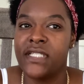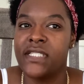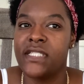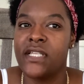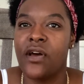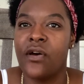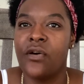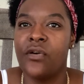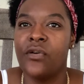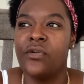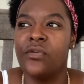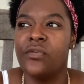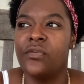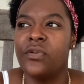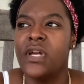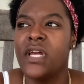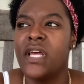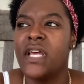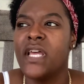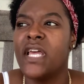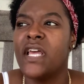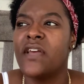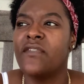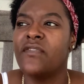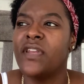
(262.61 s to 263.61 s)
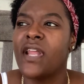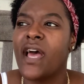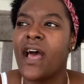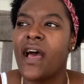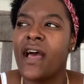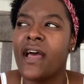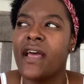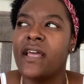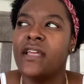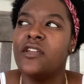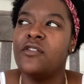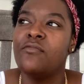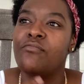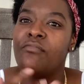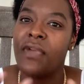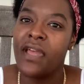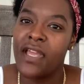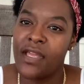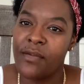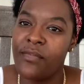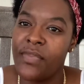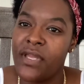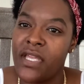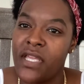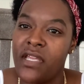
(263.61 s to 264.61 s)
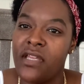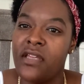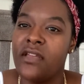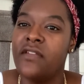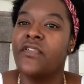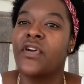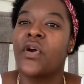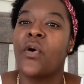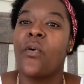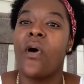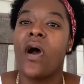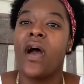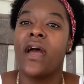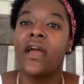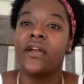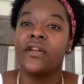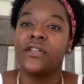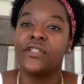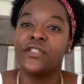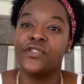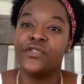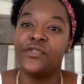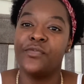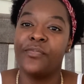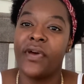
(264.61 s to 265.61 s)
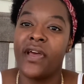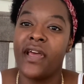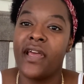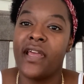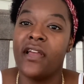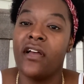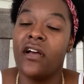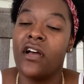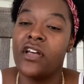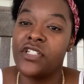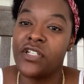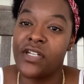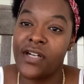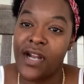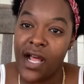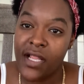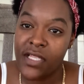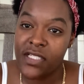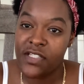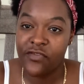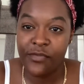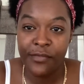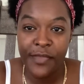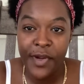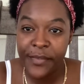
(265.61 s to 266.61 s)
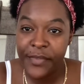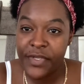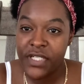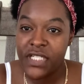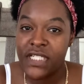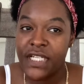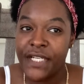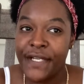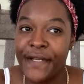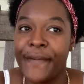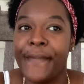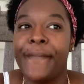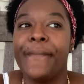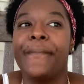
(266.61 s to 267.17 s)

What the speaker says: So if not, you may be required to pay $100 for membership.